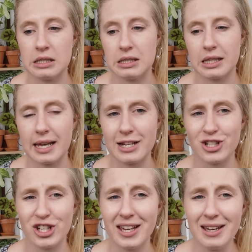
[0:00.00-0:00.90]
in the
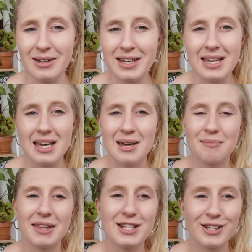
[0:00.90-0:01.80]
last year,
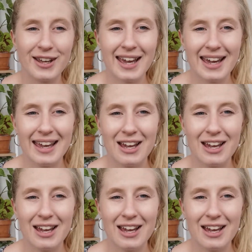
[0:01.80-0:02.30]
but that's okay.